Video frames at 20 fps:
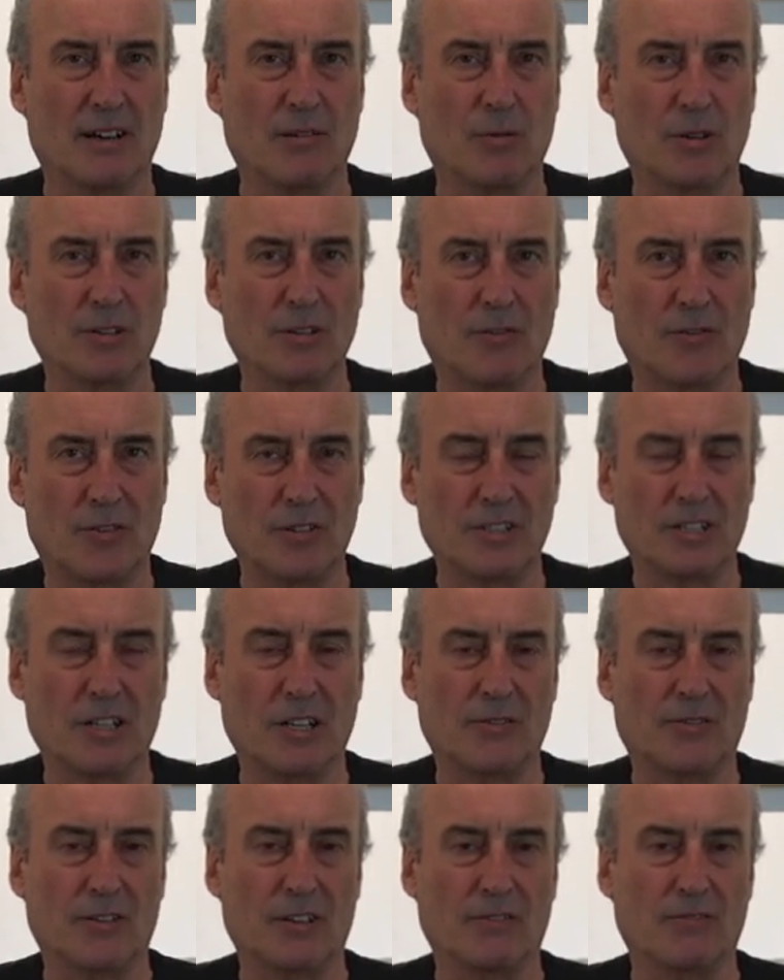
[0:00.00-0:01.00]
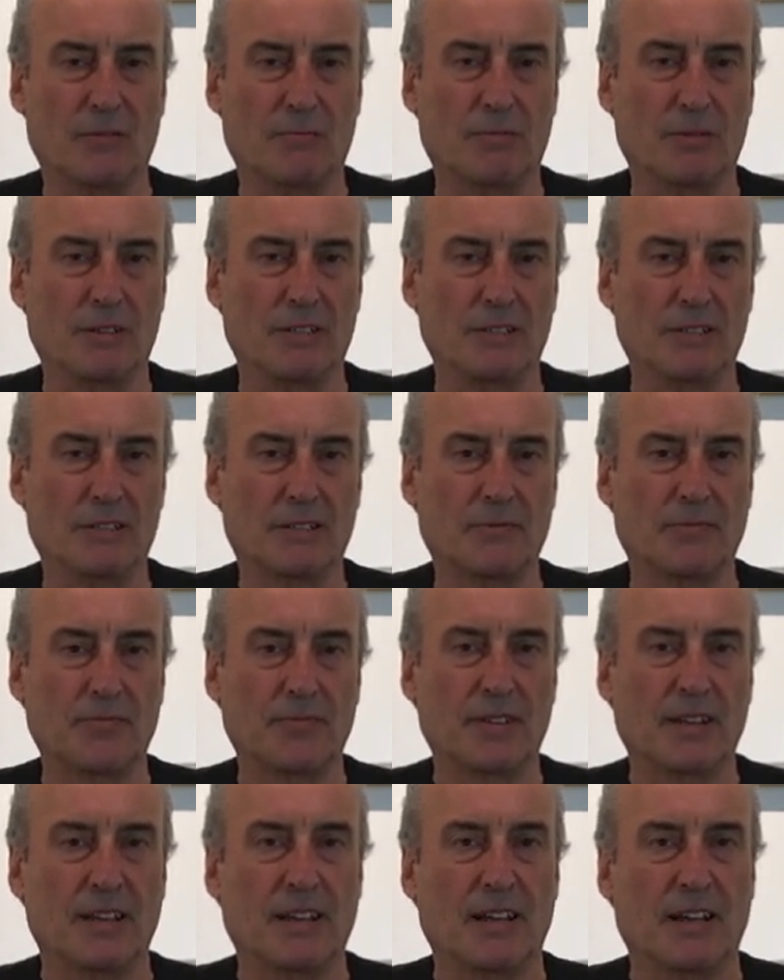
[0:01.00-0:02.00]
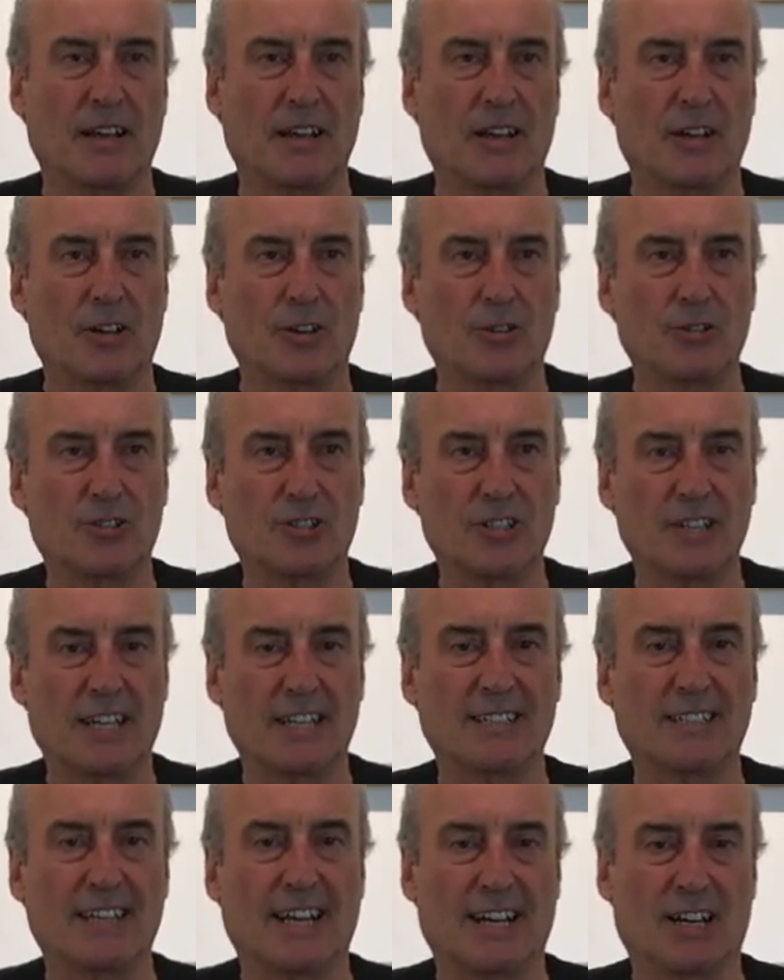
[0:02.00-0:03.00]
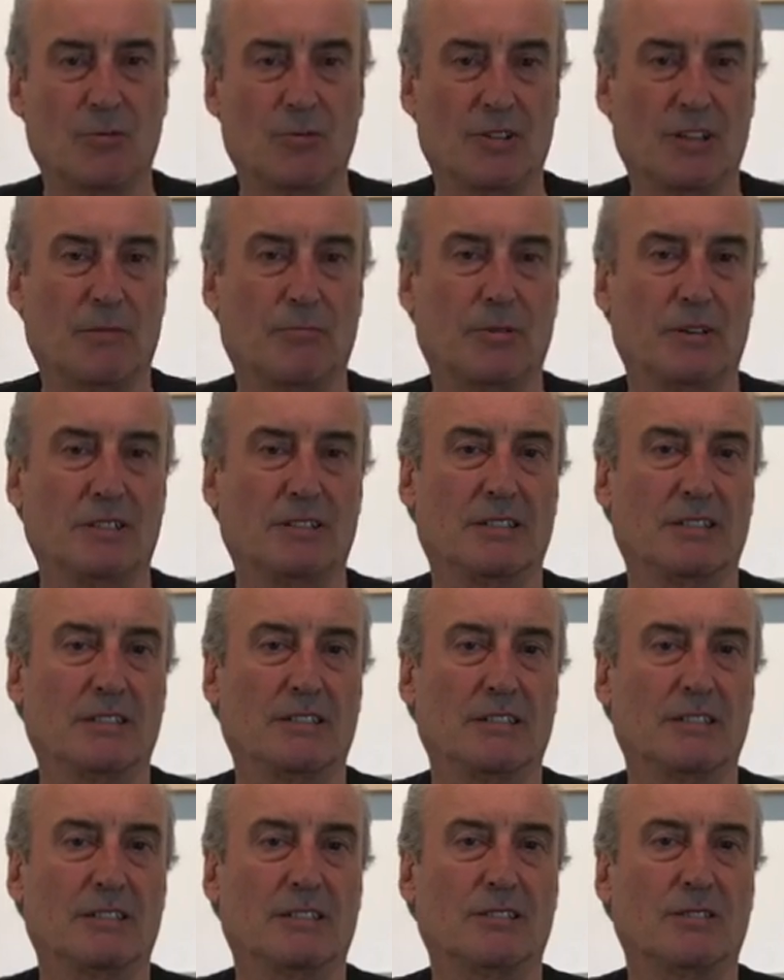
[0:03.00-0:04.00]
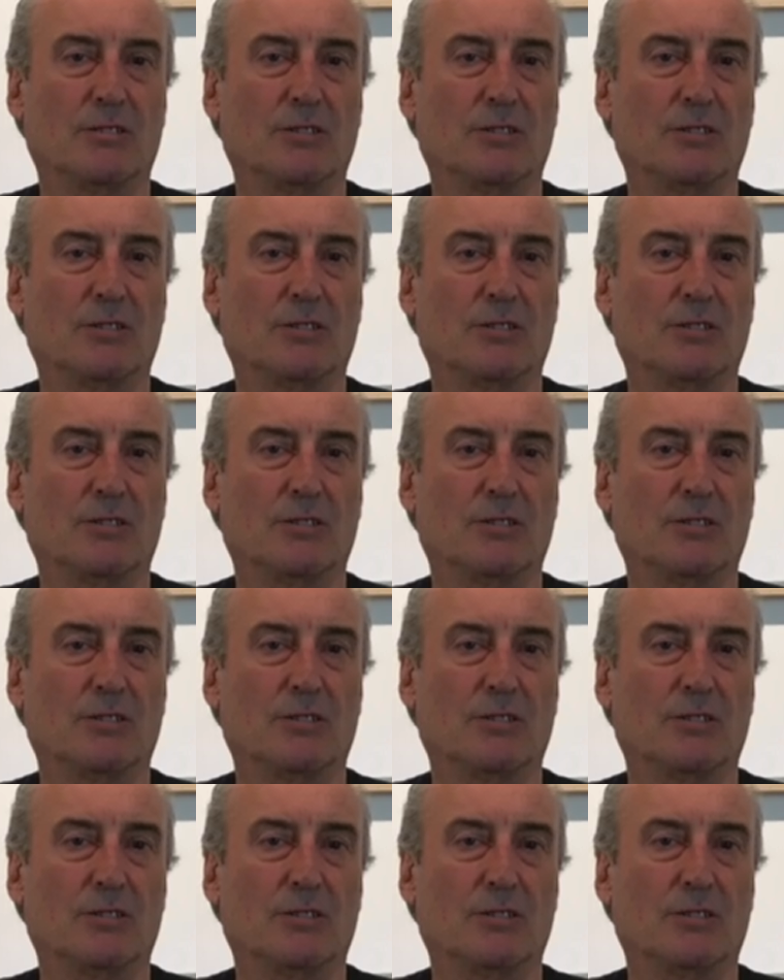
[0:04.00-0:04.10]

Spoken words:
when you're physically in front of a piece, you've seen exactly what that piece is.